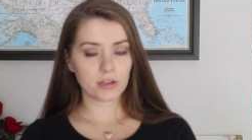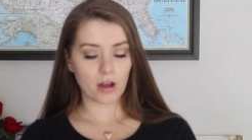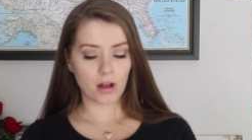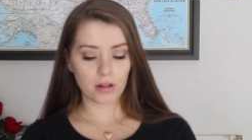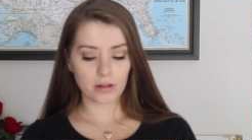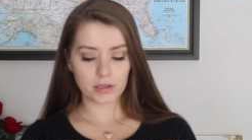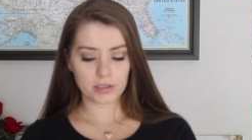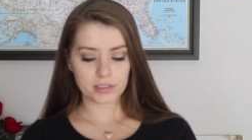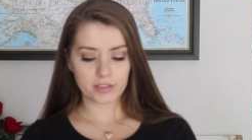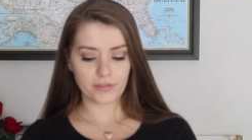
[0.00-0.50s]

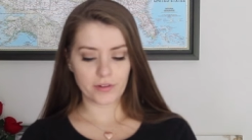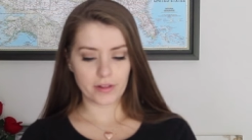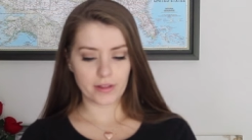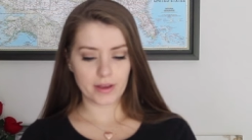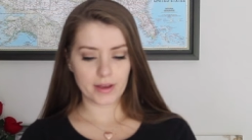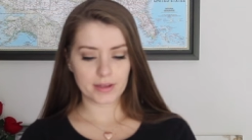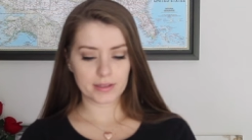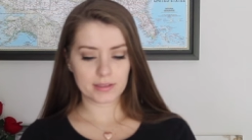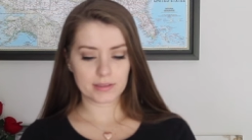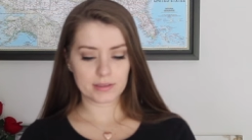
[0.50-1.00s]
dollars for
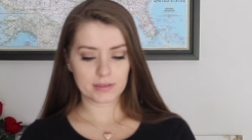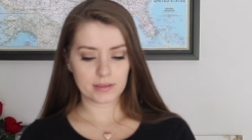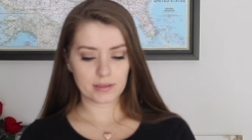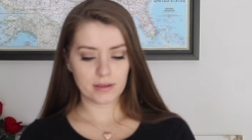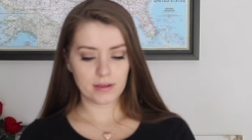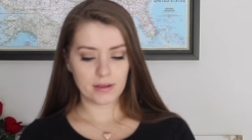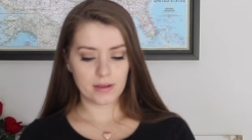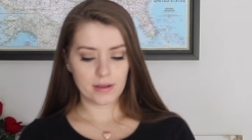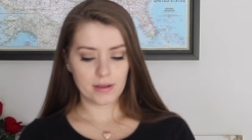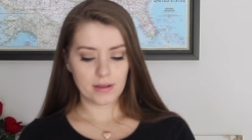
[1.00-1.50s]
this.
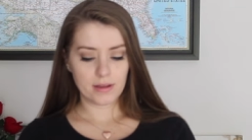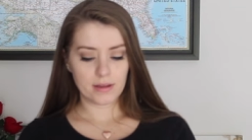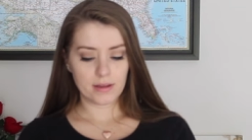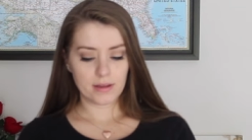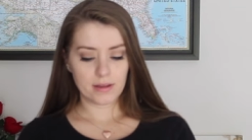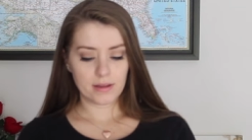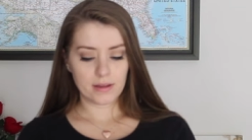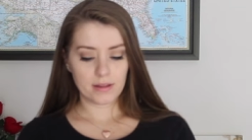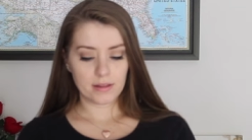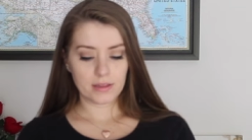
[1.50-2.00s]

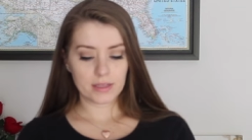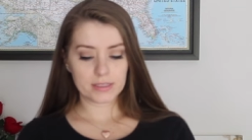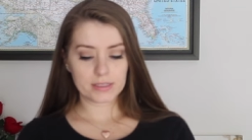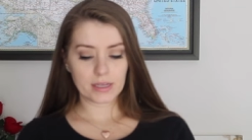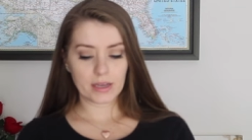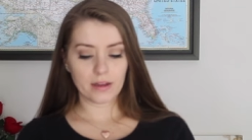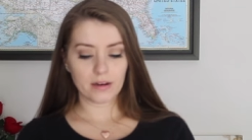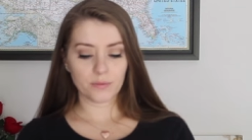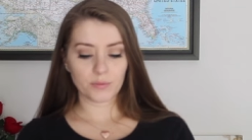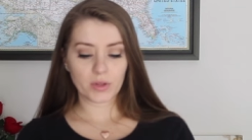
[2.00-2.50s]
This
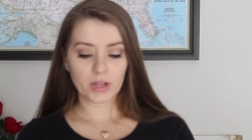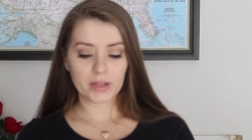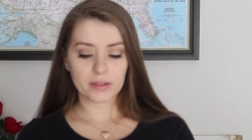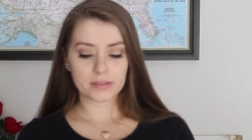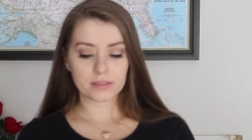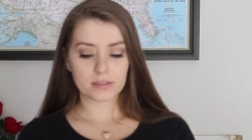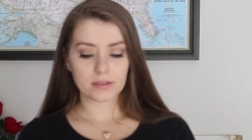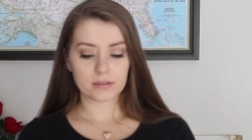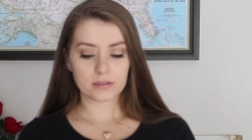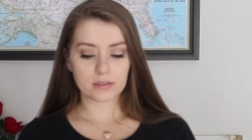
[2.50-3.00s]
item
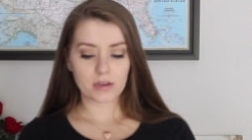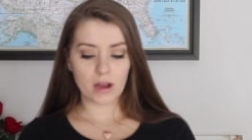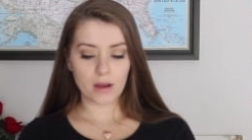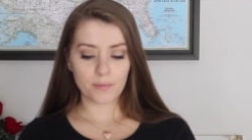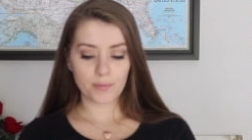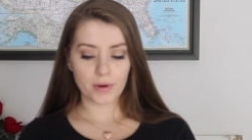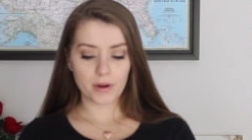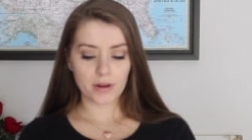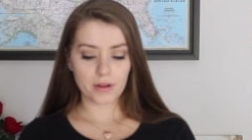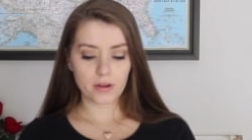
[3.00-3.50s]
claims to
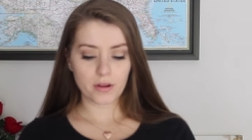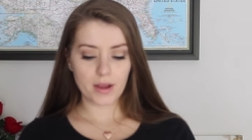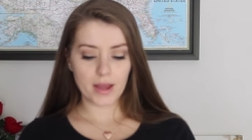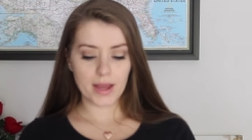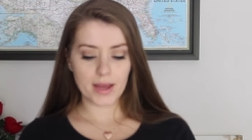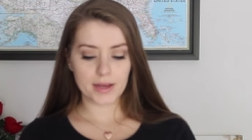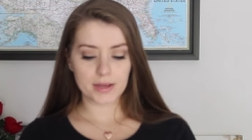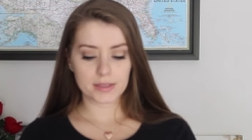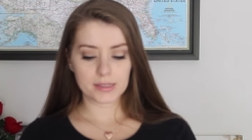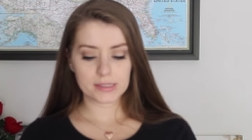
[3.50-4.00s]
stop burning your
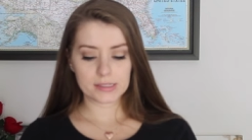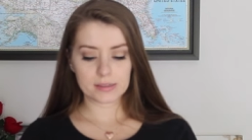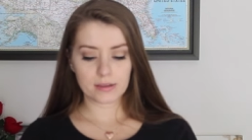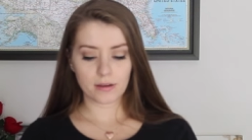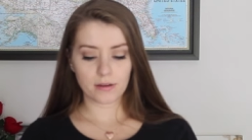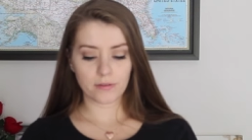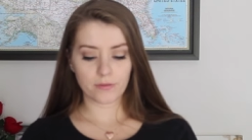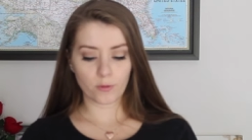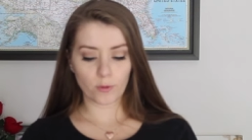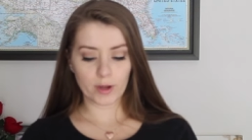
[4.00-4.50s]
hands,
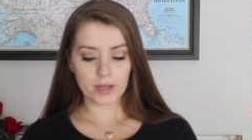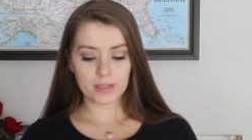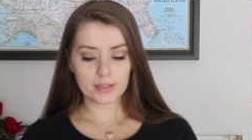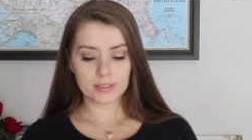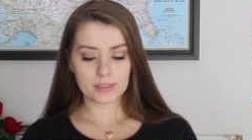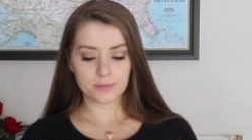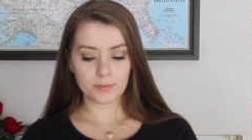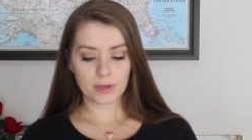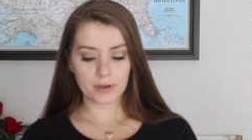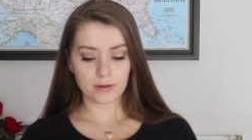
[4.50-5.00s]
avoid
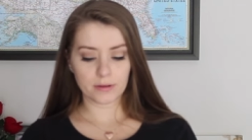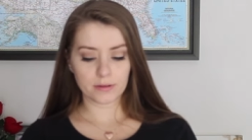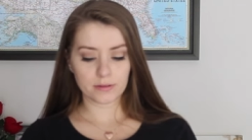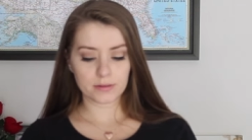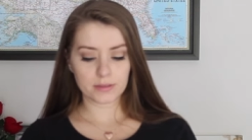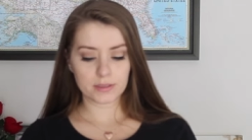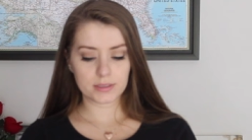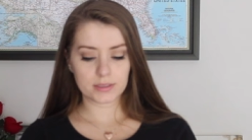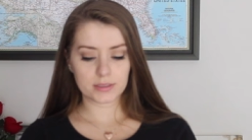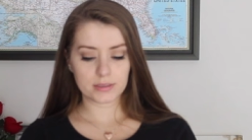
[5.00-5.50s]

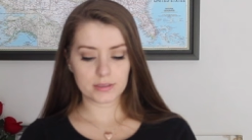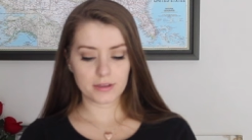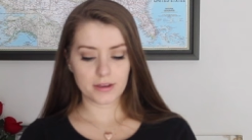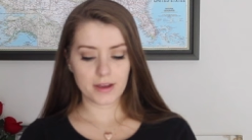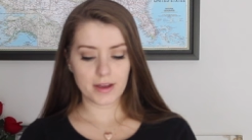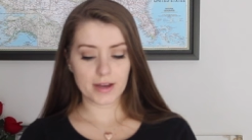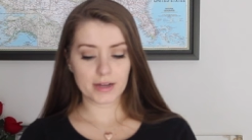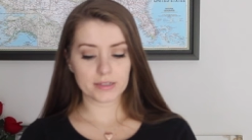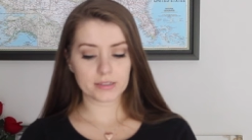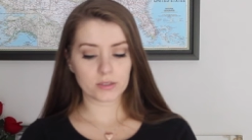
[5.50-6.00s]
spills,
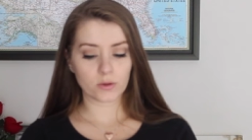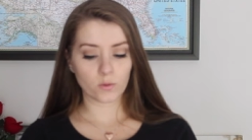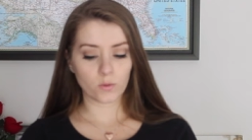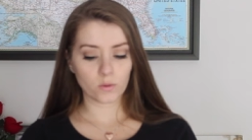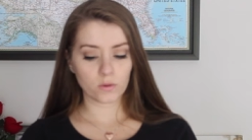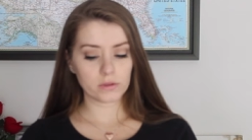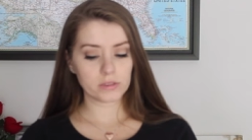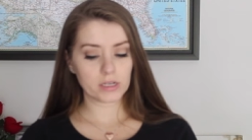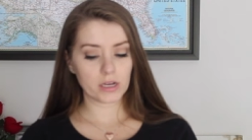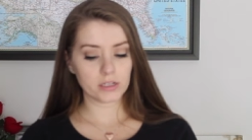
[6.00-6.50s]
has
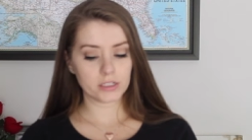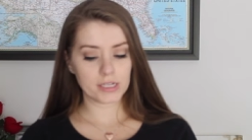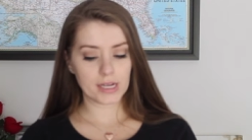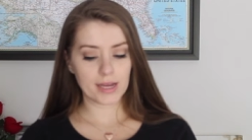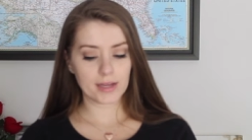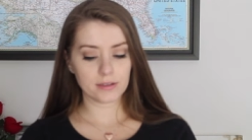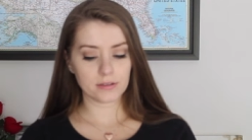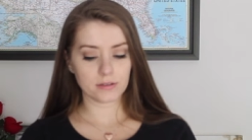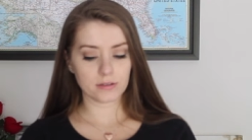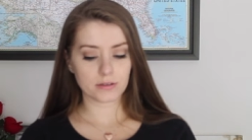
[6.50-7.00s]
cool touch
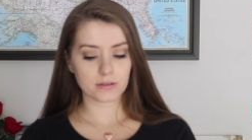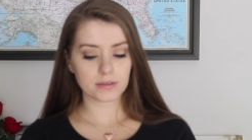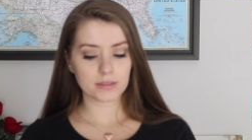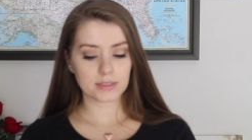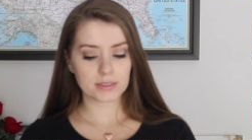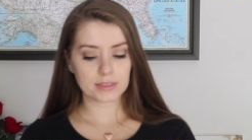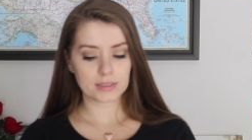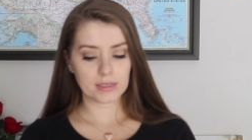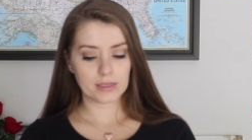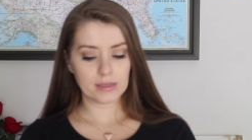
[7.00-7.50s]

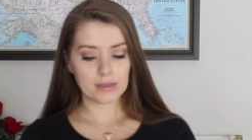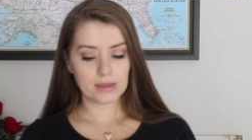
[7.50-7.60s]
handles,